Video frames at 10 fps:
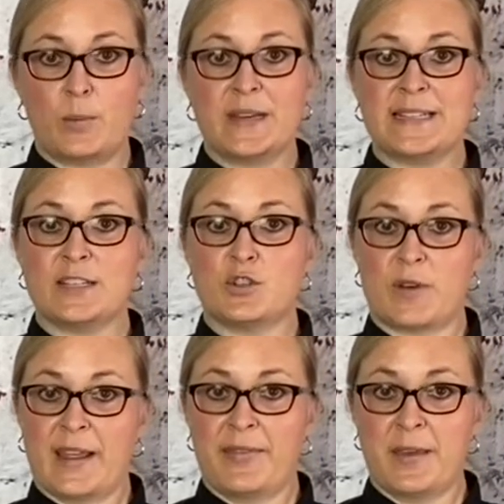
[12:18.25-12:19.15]
We did
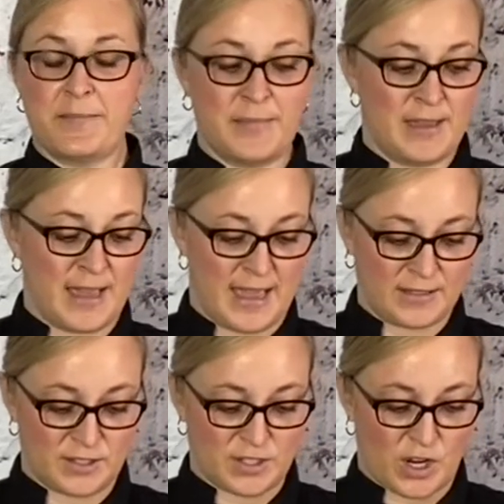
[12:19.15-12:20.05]
drain them,
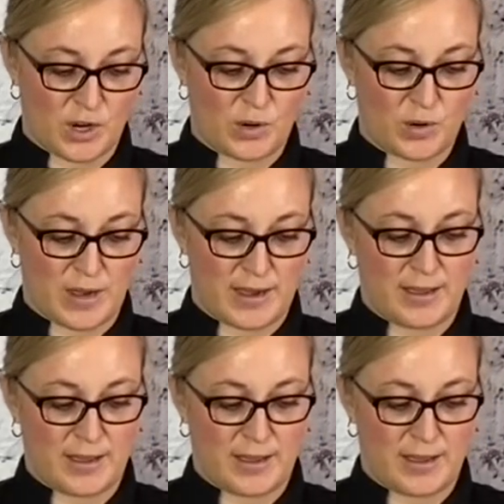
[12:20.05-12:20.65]
and so